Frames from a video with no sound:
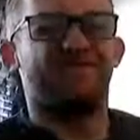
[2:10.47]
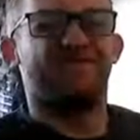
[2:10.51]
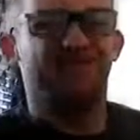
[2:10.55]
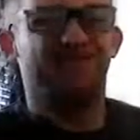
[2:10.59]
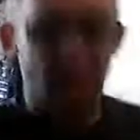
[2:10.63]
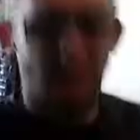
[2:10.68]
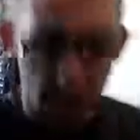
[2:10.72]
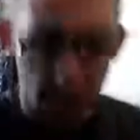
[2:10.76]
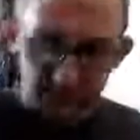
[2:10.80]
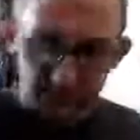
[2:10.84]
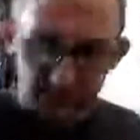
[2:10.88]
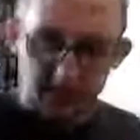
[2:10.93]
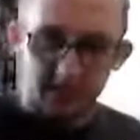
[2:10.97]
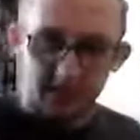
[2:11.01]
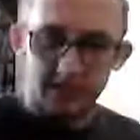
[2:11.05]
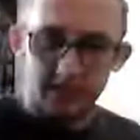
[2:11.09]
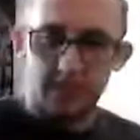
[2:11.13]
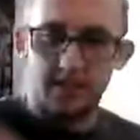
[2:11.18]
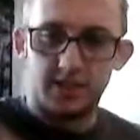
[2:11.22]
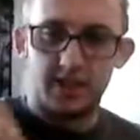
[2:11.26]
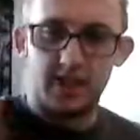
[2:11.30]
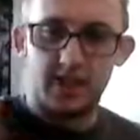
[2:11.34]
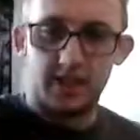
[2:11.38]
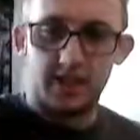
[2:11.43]

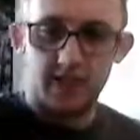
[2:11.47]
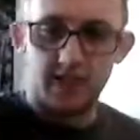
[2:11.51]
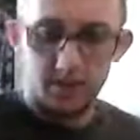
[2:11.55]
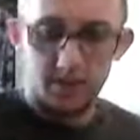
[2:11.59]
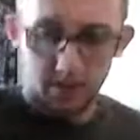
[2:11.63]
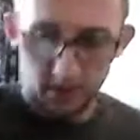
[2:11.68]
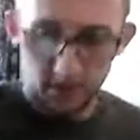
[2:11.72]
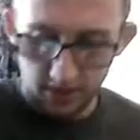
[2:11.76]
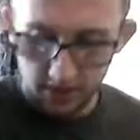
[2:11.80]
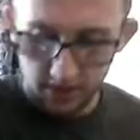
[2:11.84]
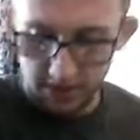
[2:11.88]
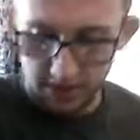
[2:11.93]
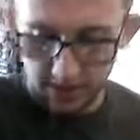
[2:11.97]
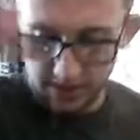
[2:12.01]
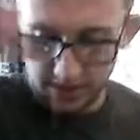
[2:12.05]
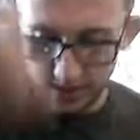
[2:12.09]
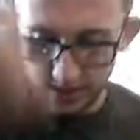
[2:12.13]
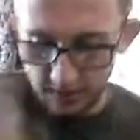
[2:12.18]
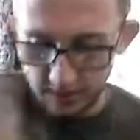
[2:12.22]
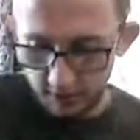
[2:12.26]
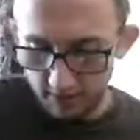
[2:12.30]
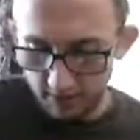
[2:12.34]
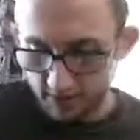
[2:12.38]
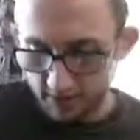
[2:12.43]
Jesus. Okay,
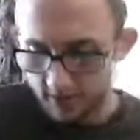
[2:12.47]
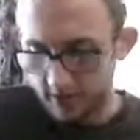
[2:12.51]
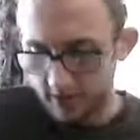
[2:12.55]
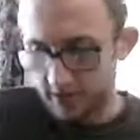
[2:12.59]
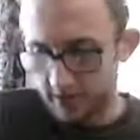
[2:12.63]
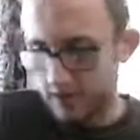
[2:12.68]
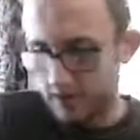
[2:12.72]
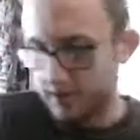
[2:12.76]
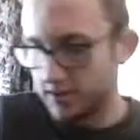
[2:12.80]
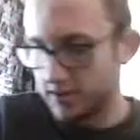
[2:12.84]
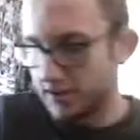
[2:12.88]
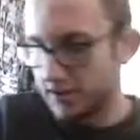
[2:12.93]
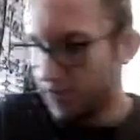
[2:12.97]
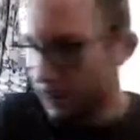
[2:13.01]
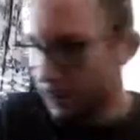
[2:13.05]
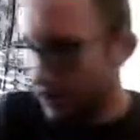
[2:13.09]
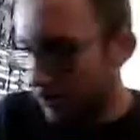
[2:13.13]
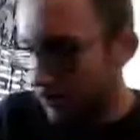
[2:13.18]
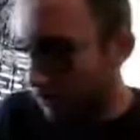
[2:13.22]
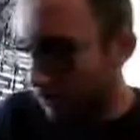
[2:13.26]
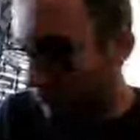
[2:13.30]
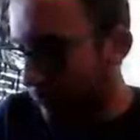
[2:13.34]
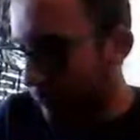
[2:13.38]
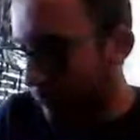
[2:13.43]
I'm gonna
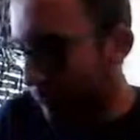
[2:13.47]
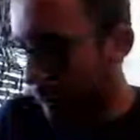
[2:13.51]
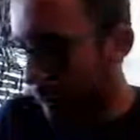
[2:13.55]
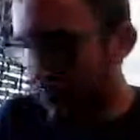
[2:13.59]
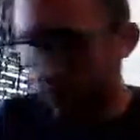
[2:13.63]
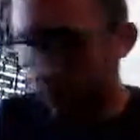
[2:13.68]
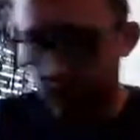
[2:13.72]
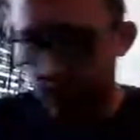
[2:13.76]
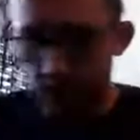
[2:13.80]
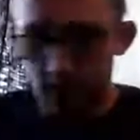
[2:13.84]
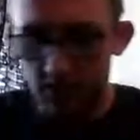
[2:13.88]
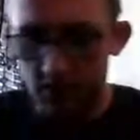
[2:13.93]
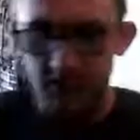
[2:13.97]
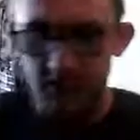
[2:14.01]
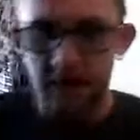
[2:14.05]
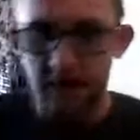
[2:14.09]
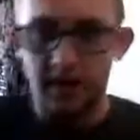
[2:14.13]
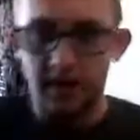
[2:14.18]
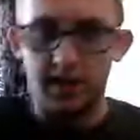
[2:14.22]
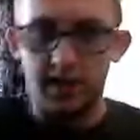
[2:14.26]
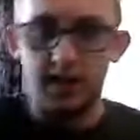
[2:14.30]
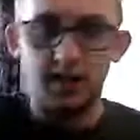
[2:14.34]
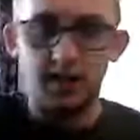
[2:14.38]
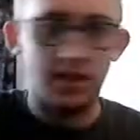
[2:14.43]
move my phone over
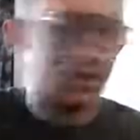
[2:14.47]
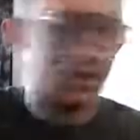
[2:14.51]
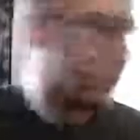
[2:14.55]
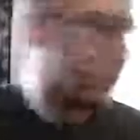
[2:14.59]
here.